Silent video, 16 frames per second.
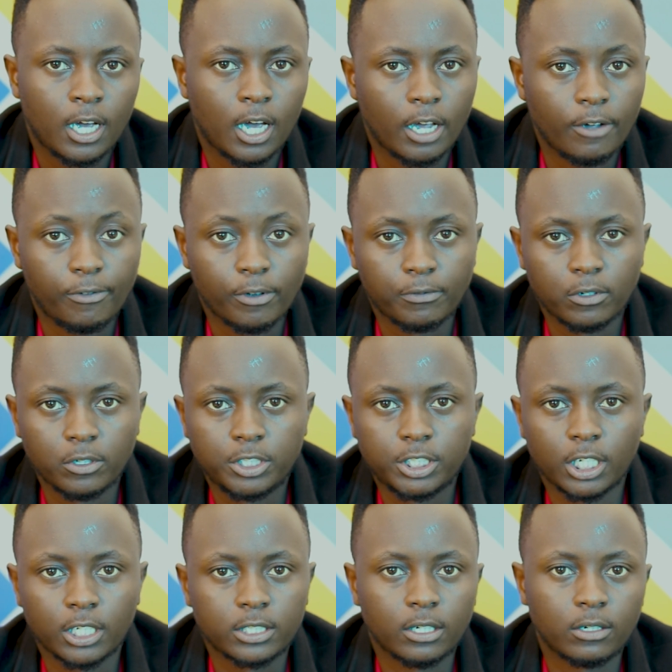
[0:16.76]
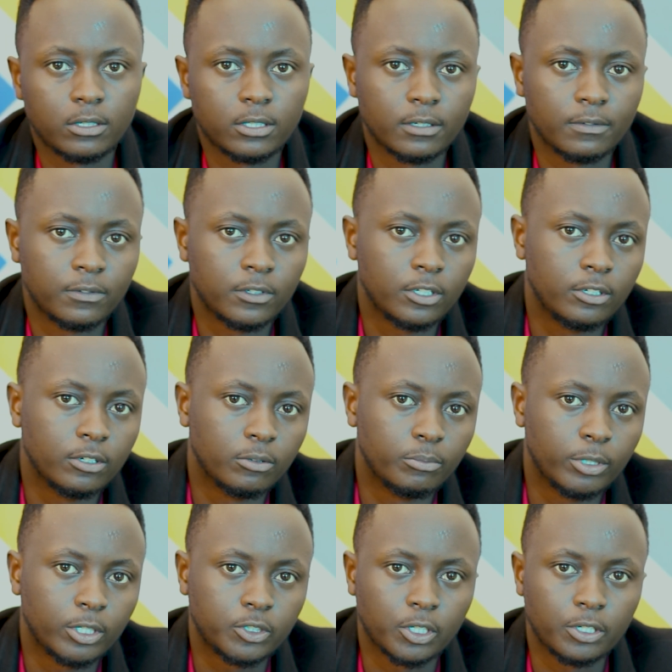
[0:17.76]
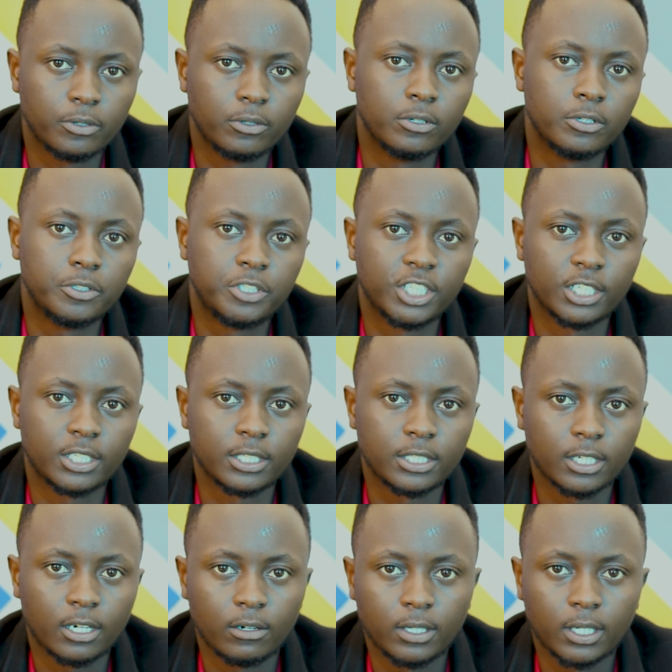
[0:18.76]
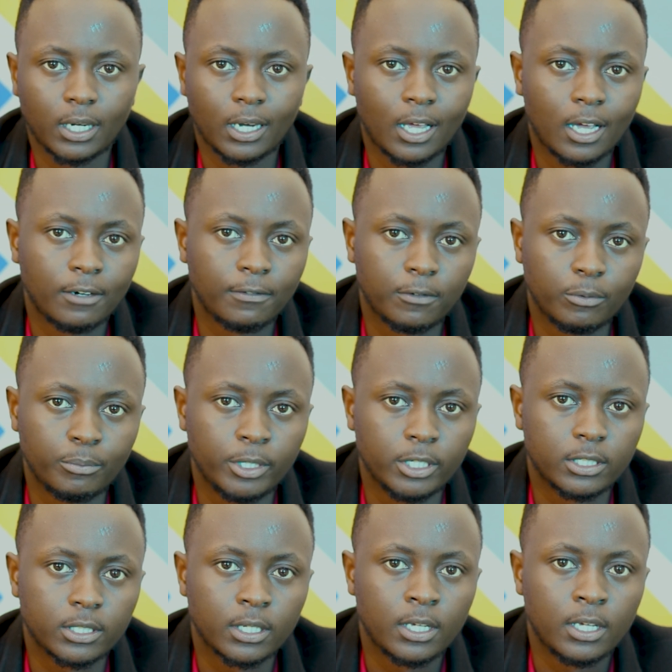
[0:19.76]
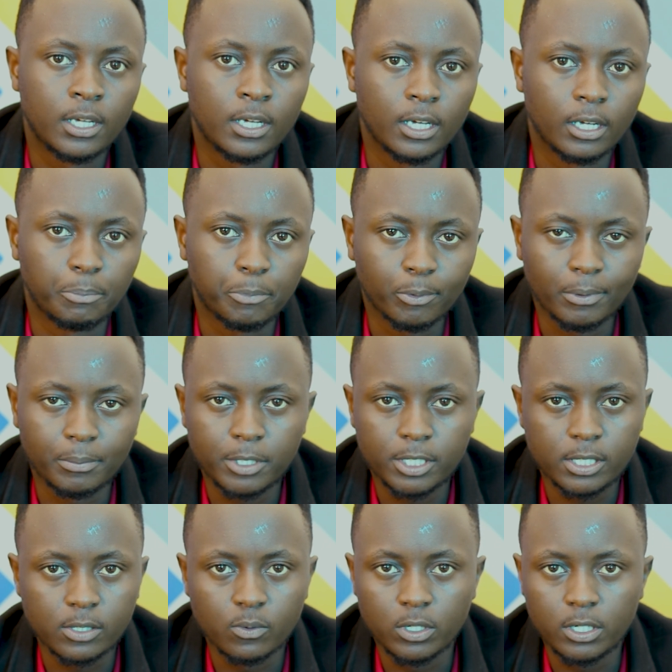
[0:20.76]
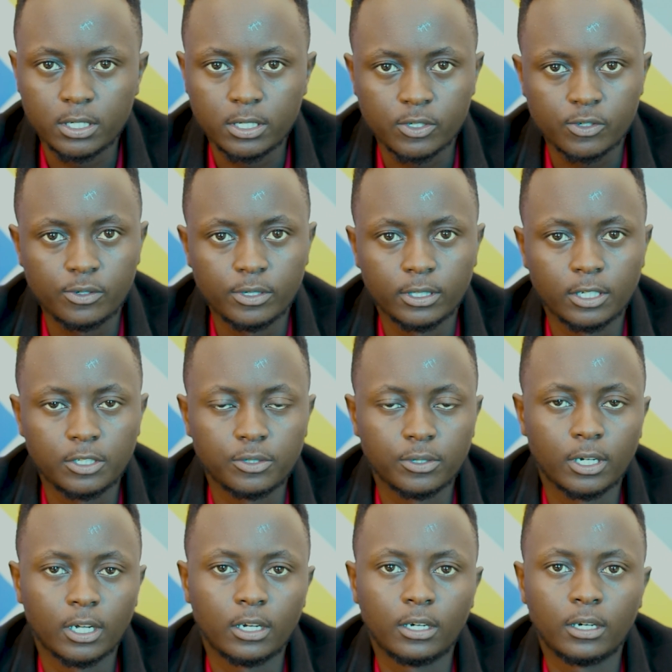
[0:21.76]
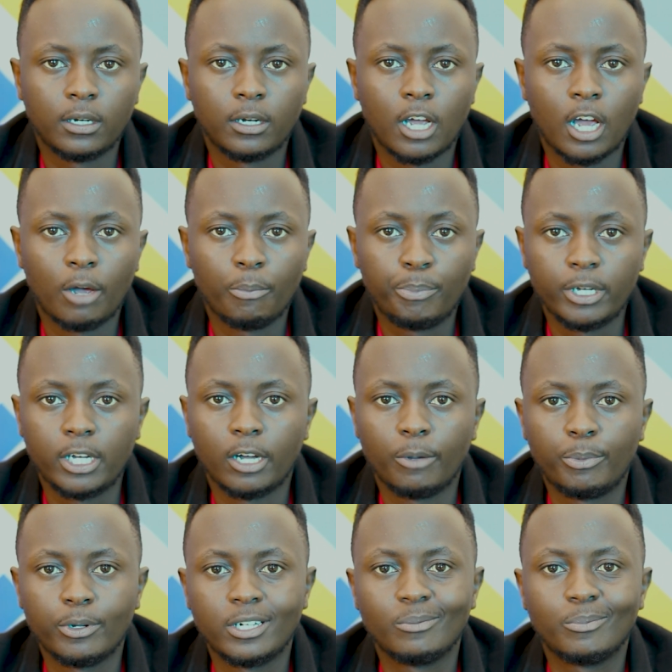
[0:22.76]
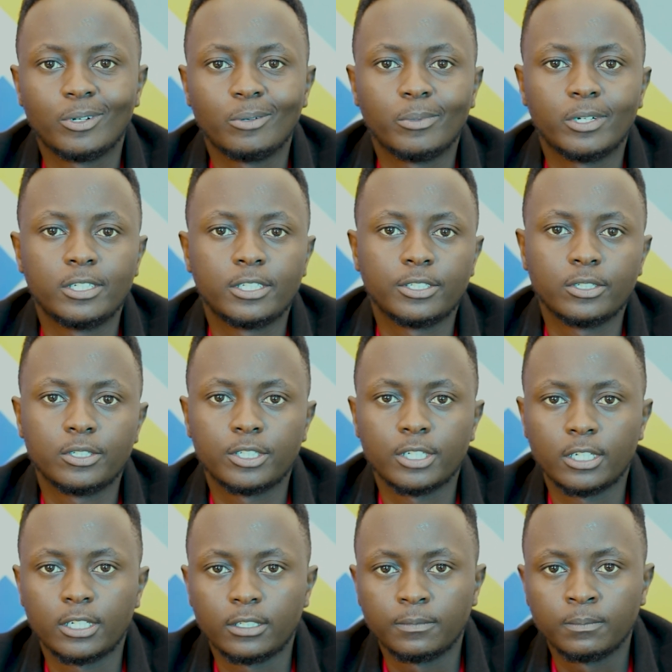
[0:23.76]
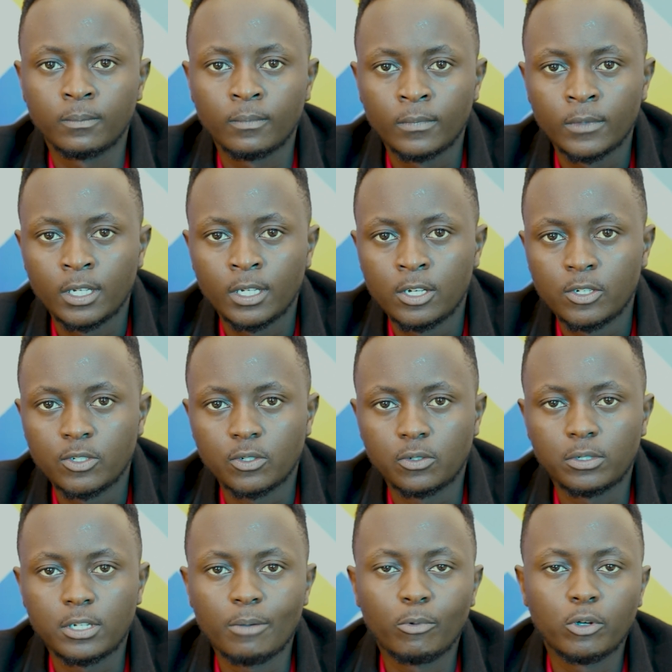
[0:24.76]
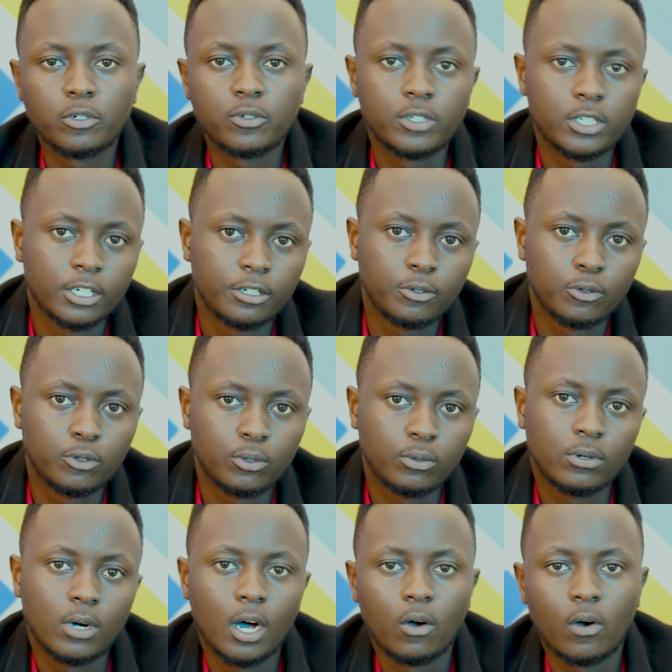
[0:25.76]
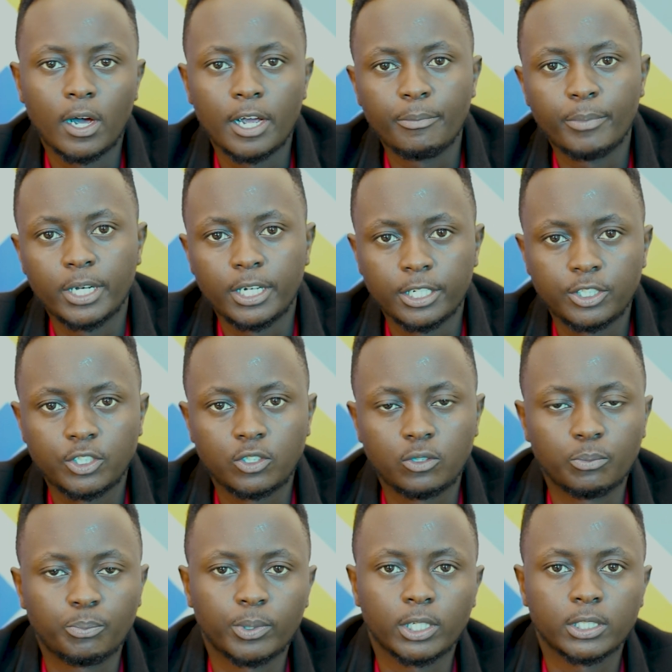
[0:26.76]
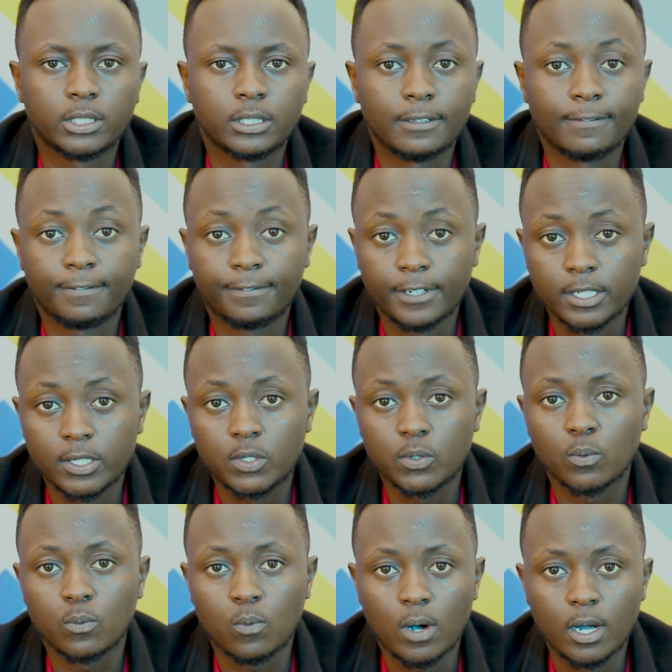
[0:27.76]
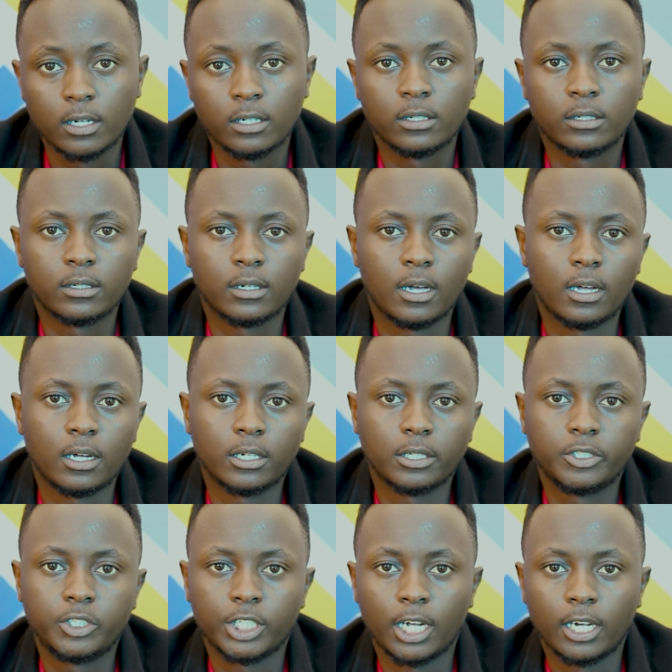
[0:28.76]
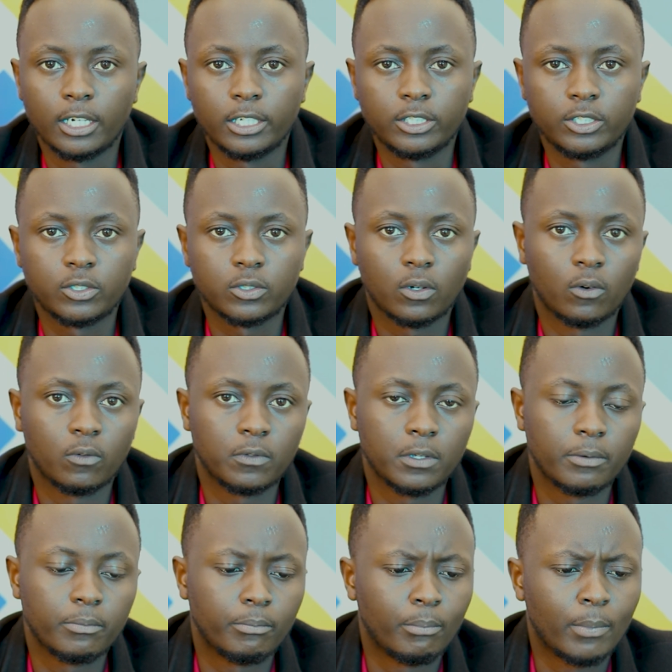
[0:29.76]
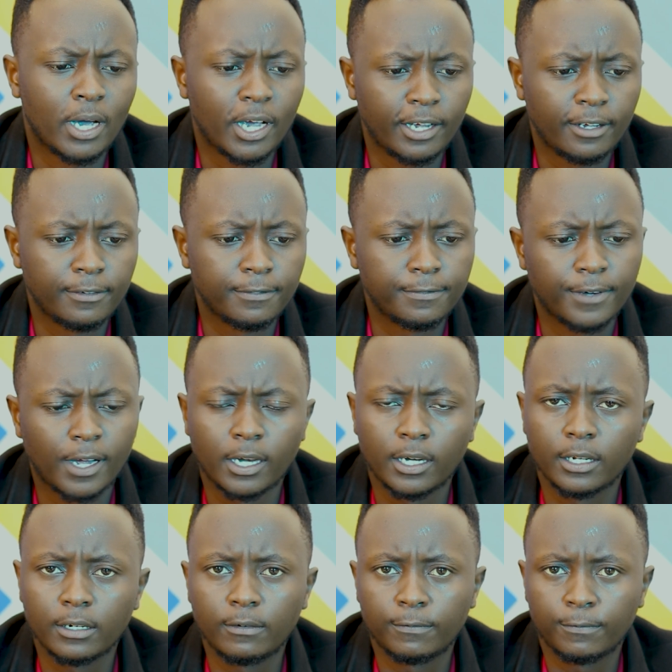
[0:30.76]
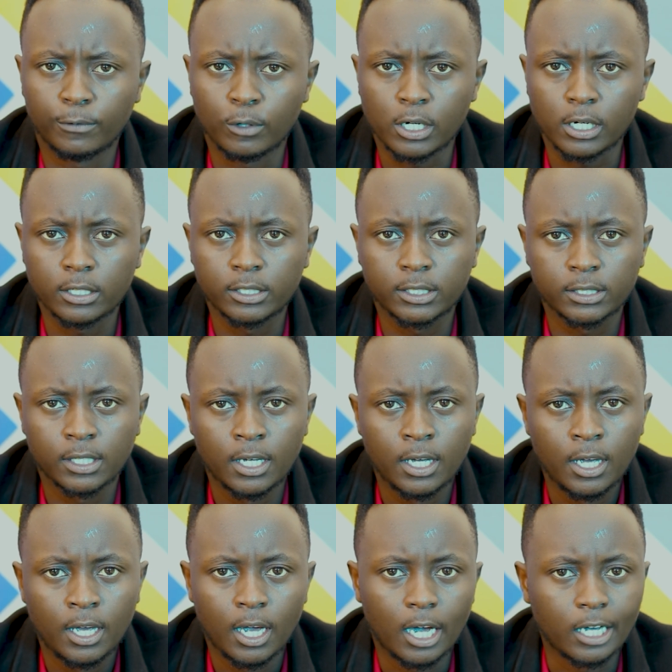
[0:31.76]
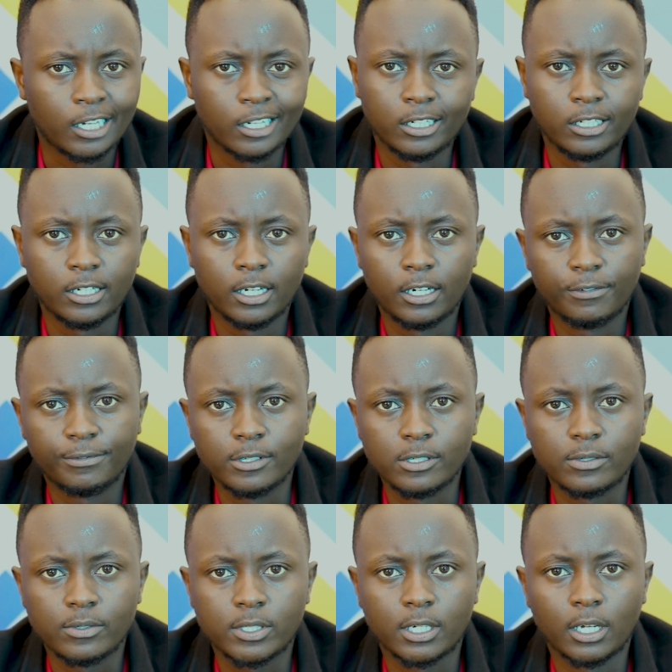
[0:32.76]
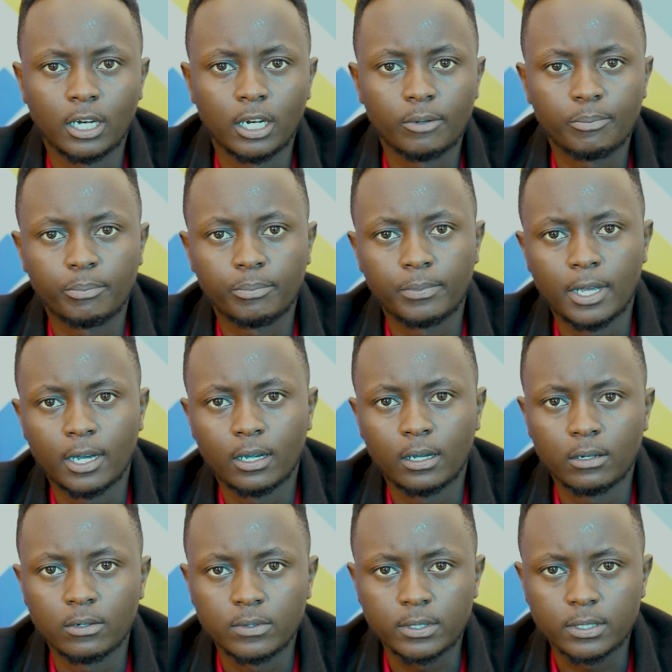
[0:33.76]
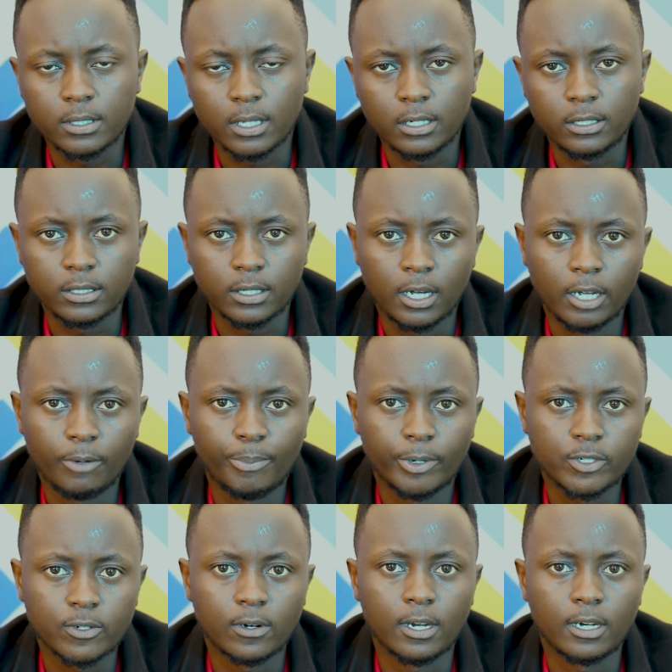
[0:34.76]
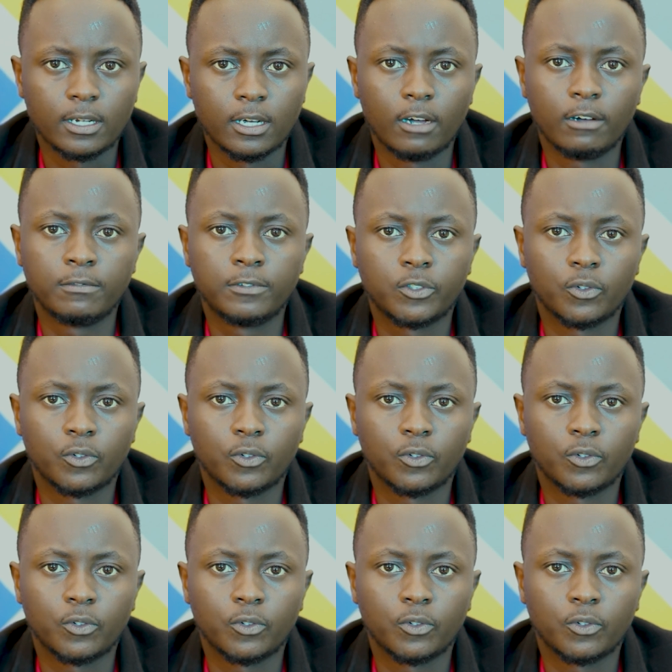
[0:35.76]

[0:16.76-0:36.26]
If you've not checked out the video, make sure you go check it out, learn from it, and probably see what he's doing that you can pick up and implement in your trading. So today I'm going to take you through how I managed to pass the phase one challenge of the My Funded Forex. Again, in an effort to scale up the accounts that I personally have.